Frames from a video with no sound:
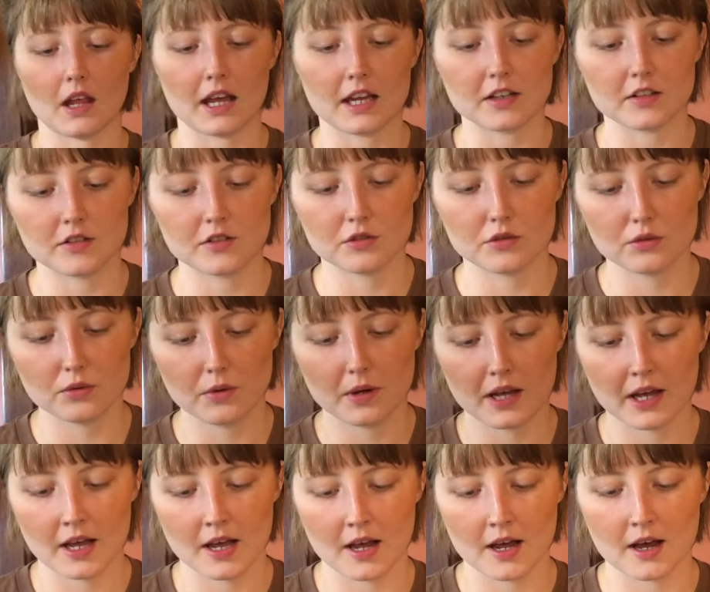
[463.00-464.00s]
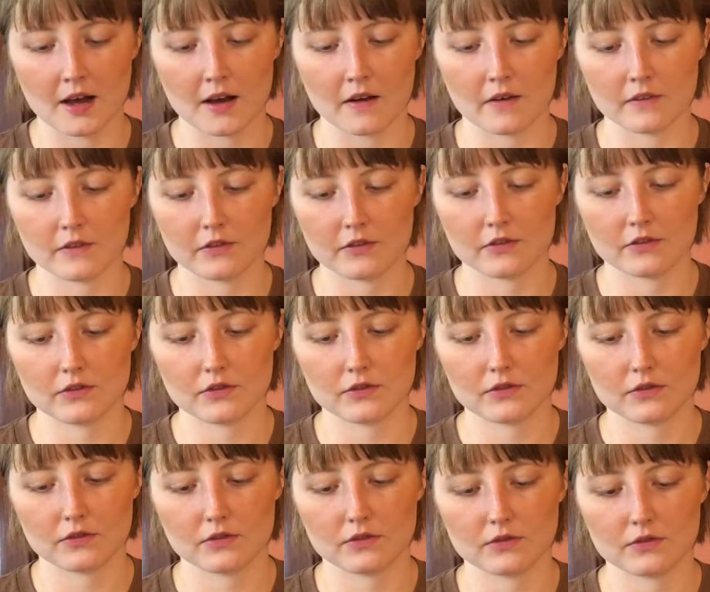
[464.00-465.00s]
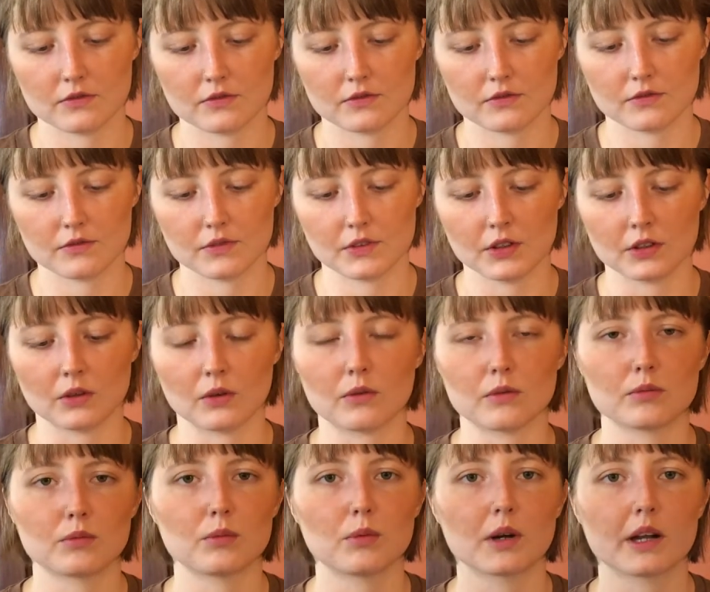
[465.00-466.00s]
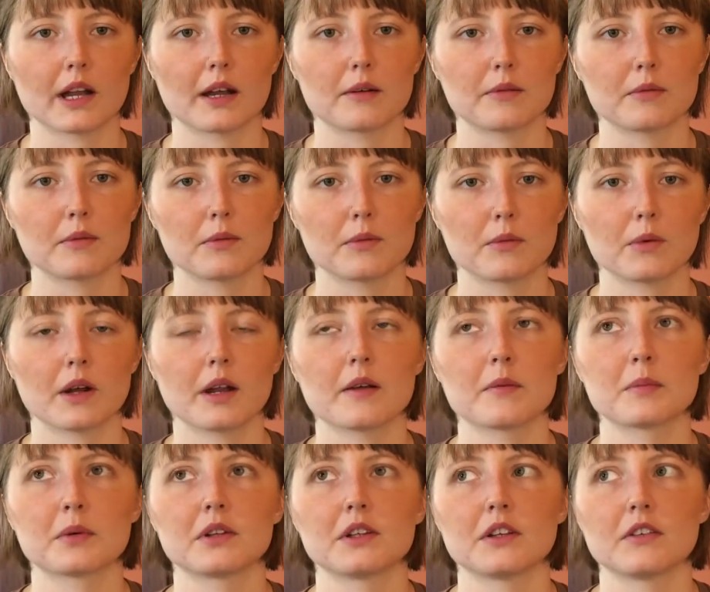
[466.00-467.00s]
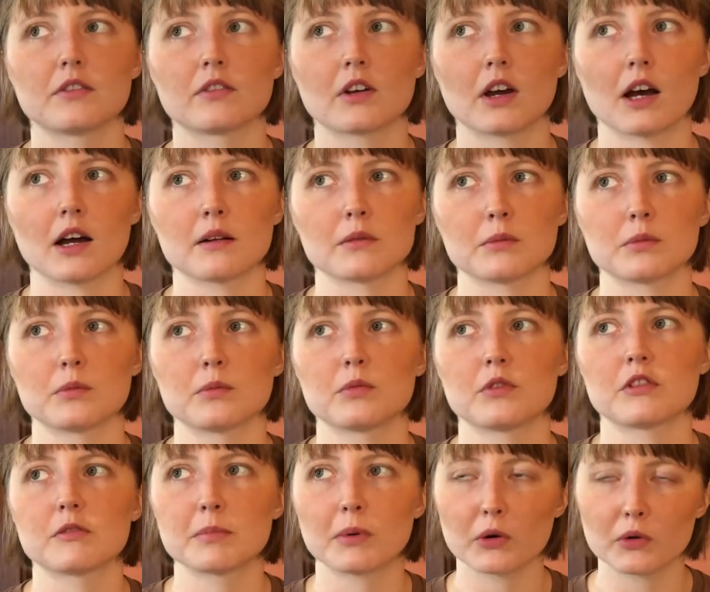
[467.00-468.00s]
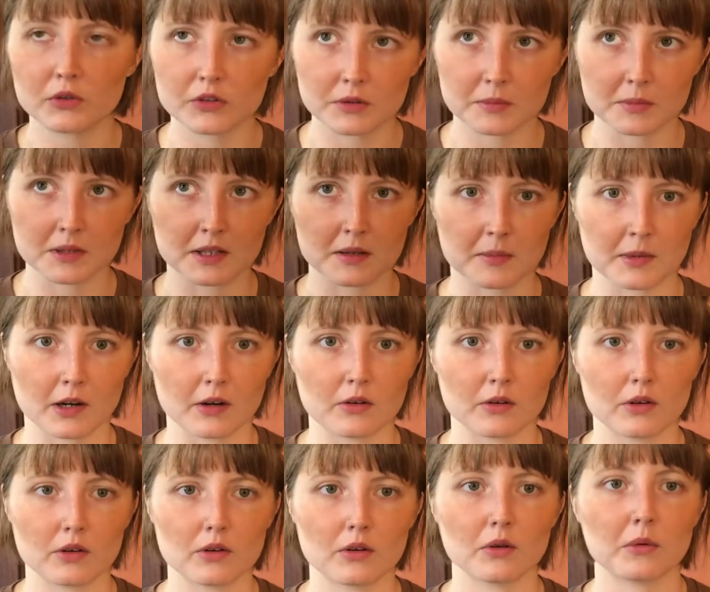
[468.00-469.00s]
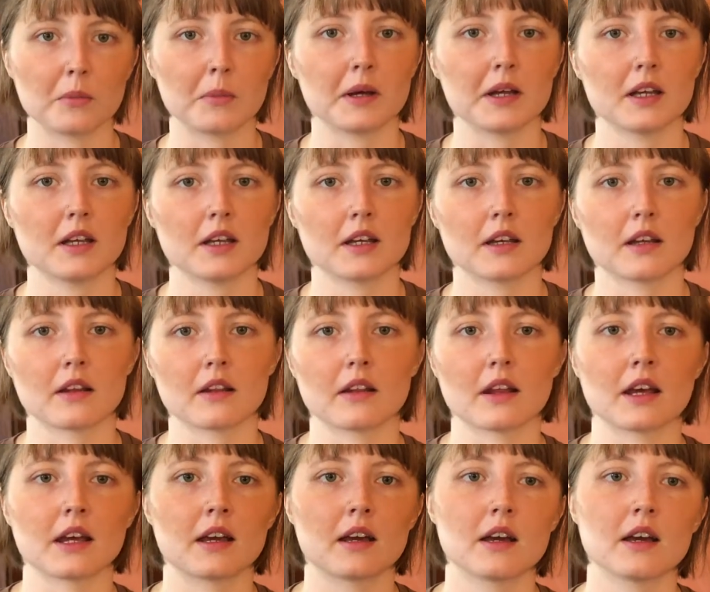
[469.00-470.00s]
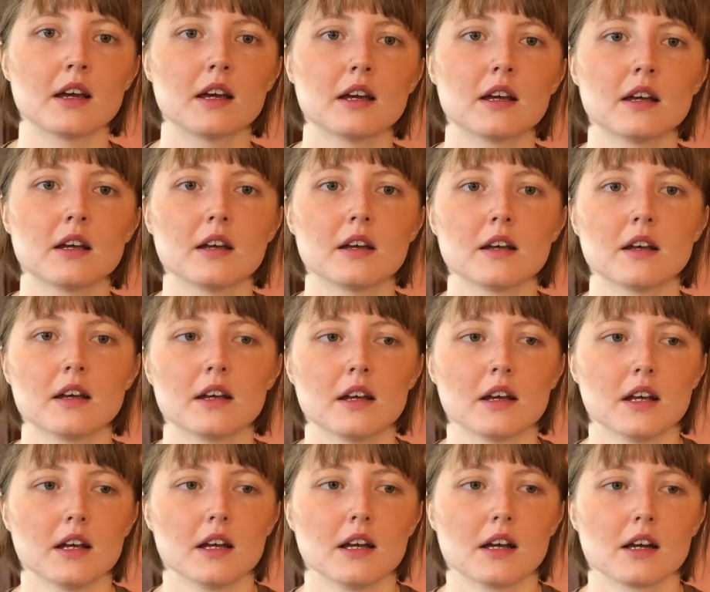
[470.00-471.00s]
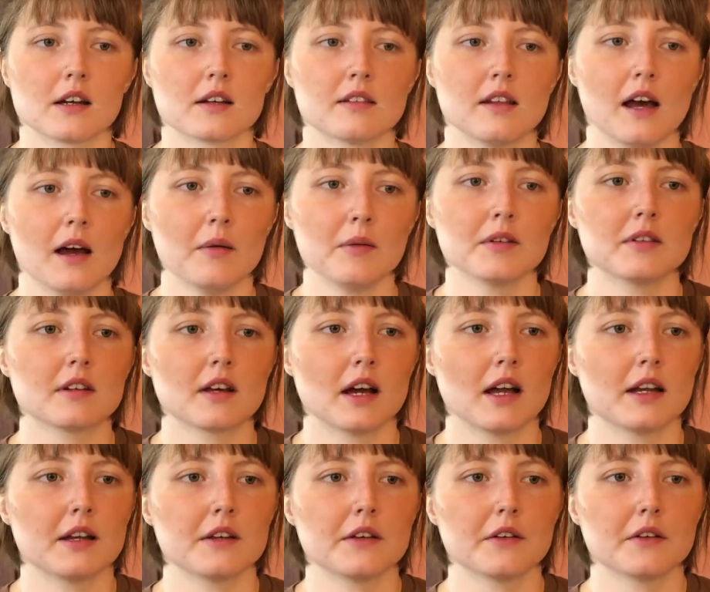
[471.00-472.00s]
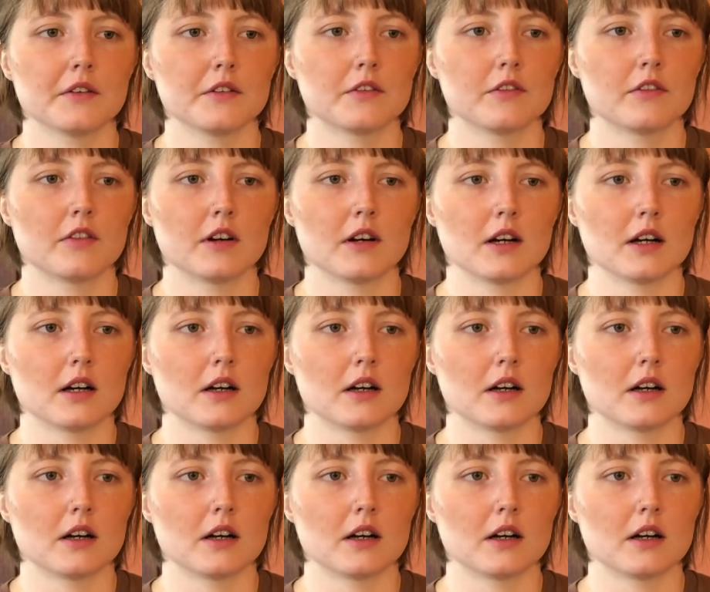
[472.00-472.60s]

I do have, you know, what I believe God spoke to me about homemaking, and like, because I was kind of